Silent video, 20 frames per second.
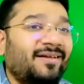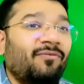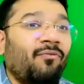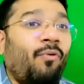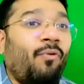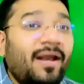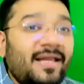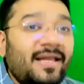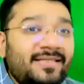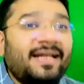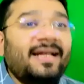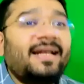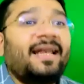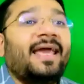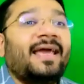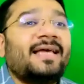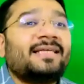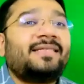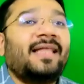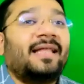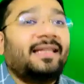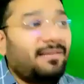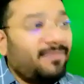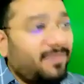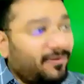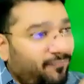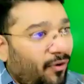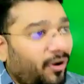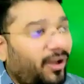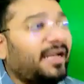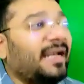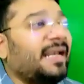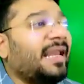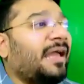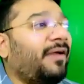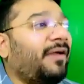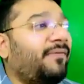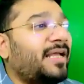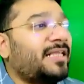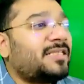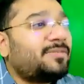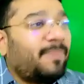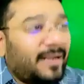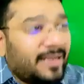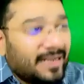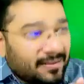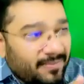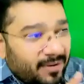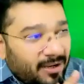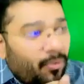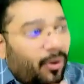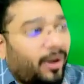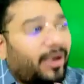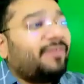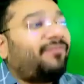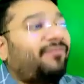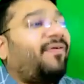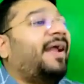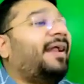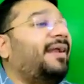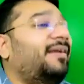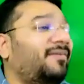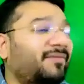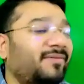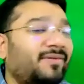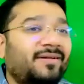what is IND-AS nothing but foreign language but little bit modified